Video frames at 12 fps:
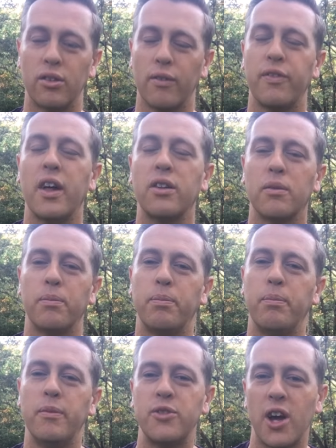So if that's a
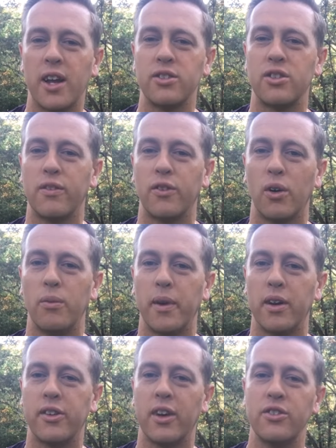challenge that you've got with
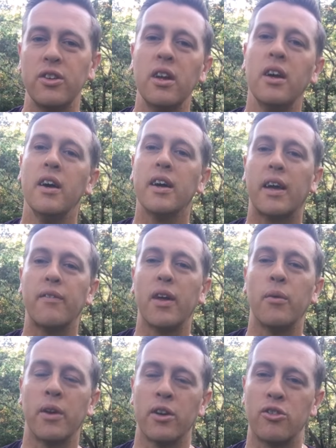meditation, give
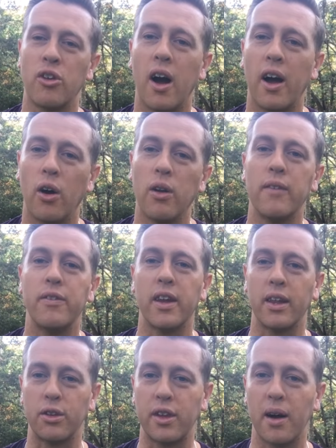that one a try. I'll leave the
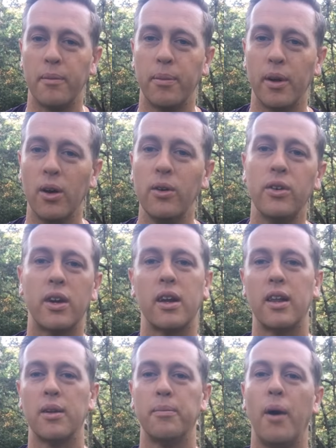links down below. You
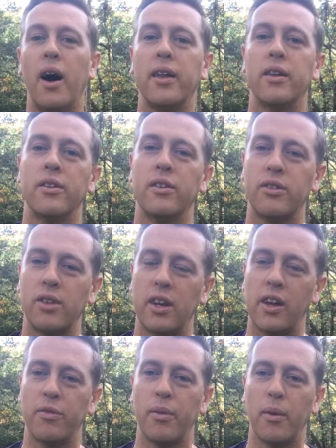can either buy the
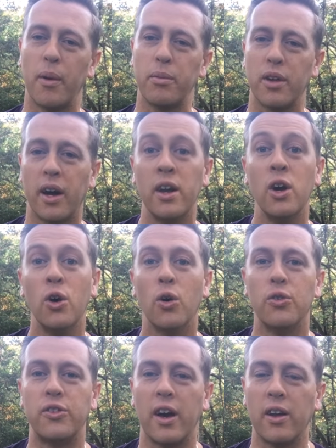CD off my website
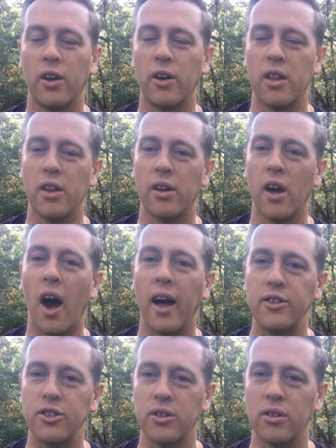or download it on
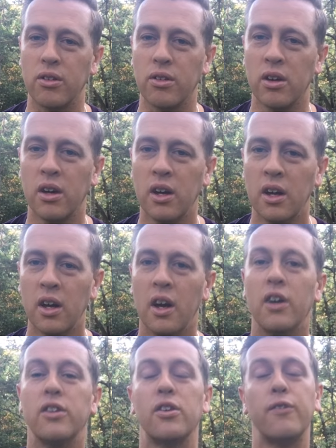iTunes.
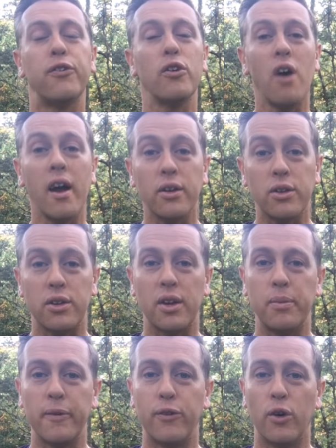So fluorite, as I
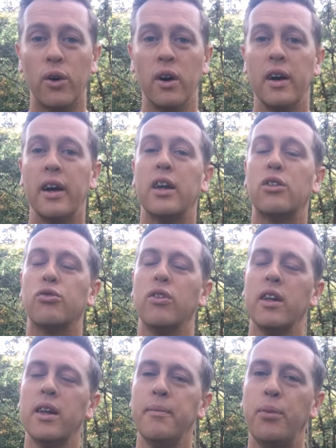said before, is
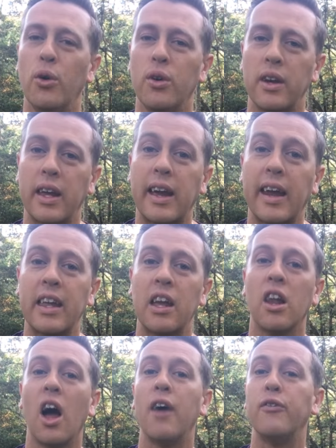really important in getting
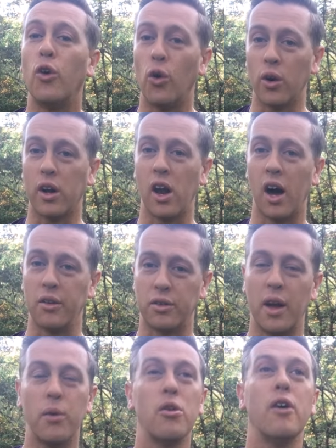your life
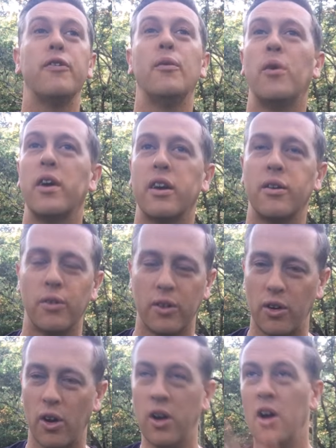organised. Now we're often wanting
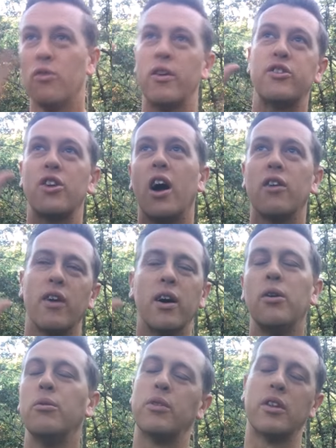to, reach high
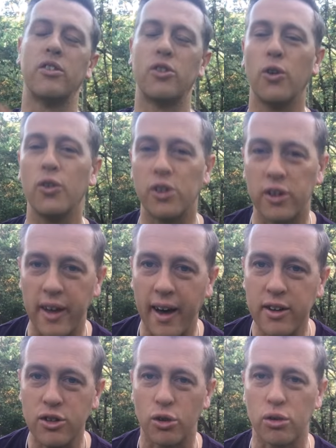realms and talk to the
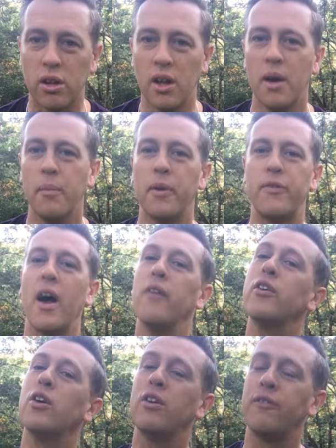angels, but if you
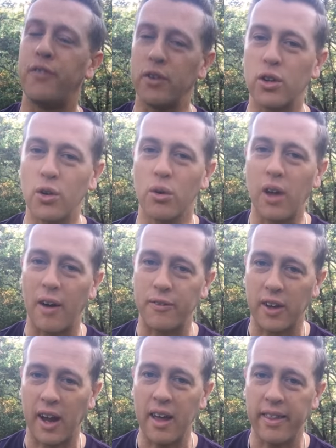haven't got your physical life
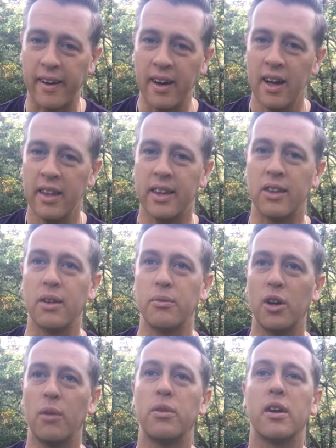together, then
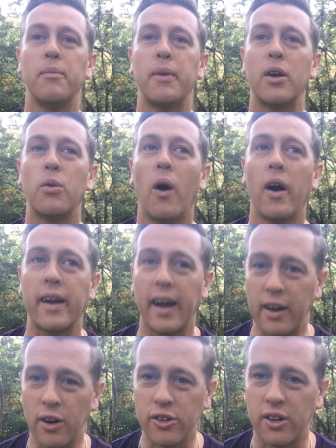sometimes it can be quite
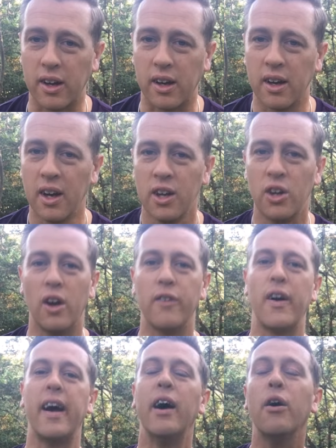chaotic.
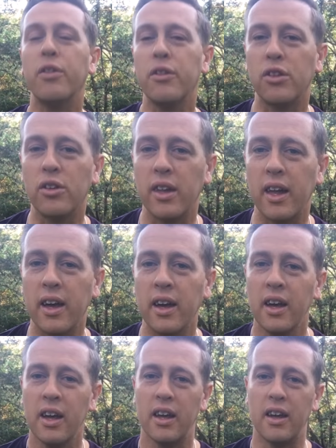If our health isn't
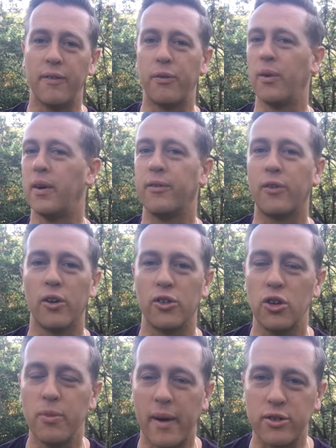there, if we've
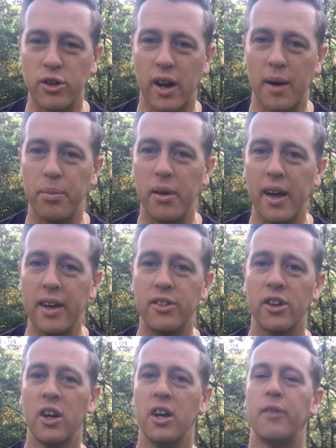got too much on our
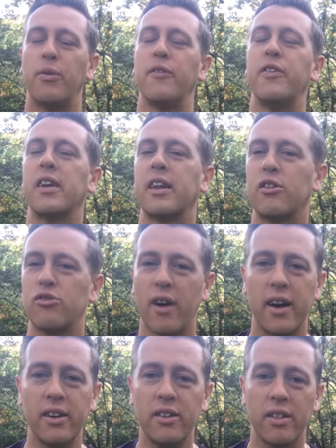plate, if we're feeling
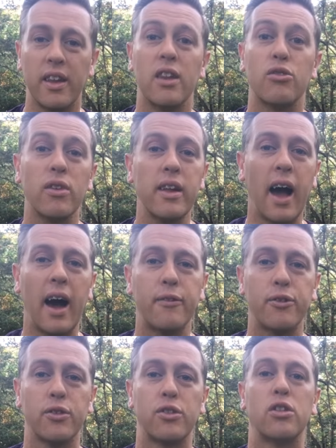drained, then it's really
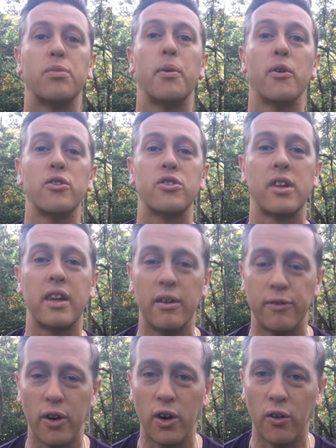hard for us to spiritually
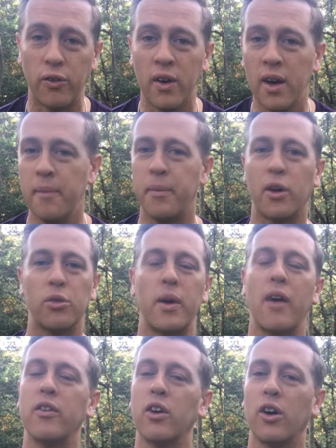evolve because
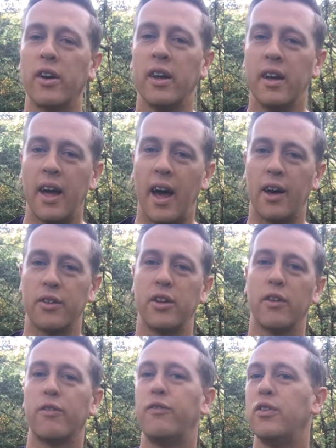we haven't got
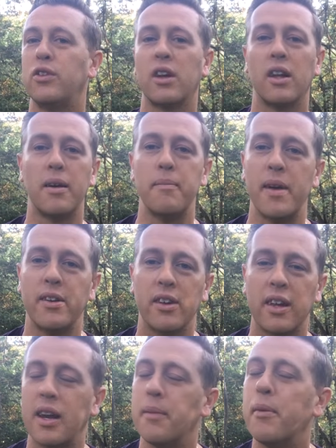ourselves physically,
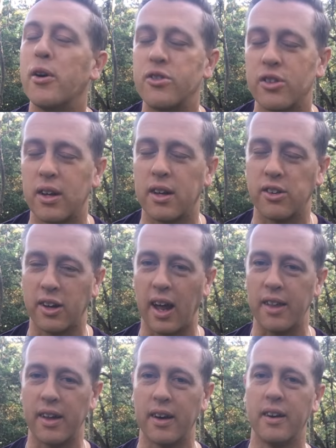mentally and emotionally
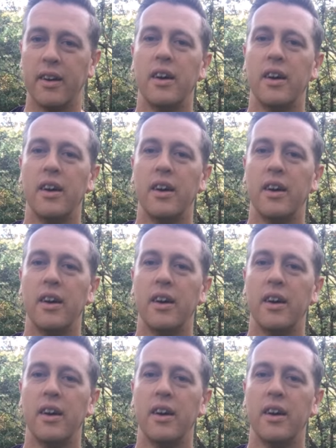together.